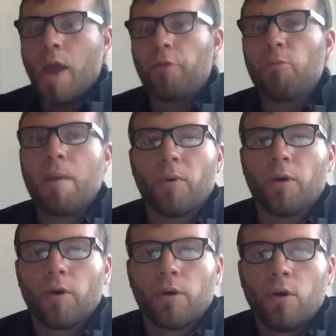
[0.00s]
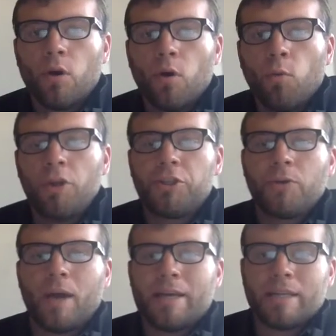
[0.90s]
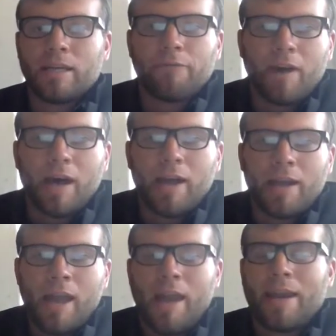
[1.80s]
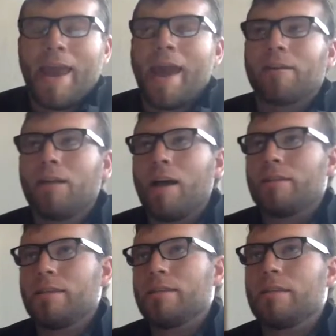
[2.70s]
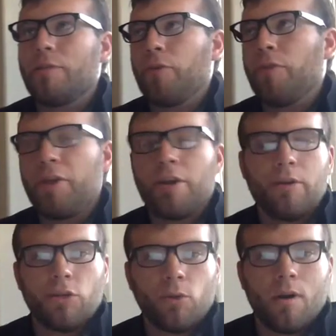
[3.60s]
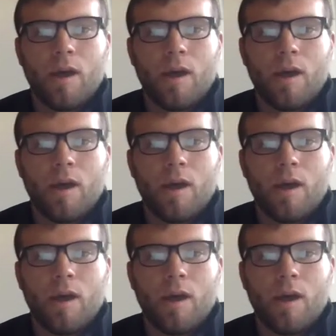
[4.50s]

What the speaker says: And remember, once you identify and analyze these different theories or